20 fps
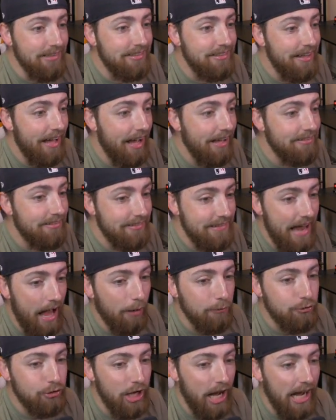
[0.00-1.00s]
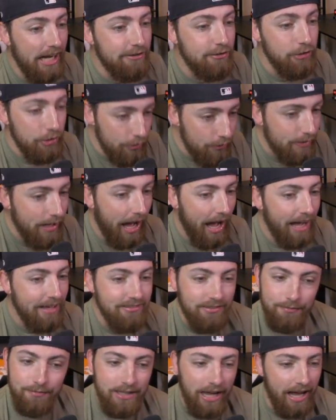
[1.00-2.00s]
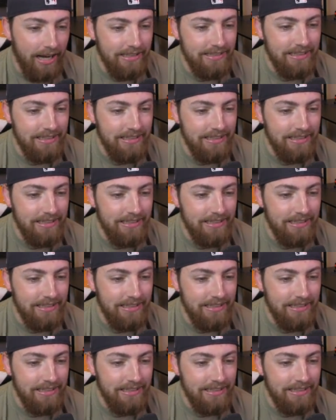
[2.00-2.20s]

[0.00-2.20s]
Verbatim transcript: stance is now changed, and you guys have got to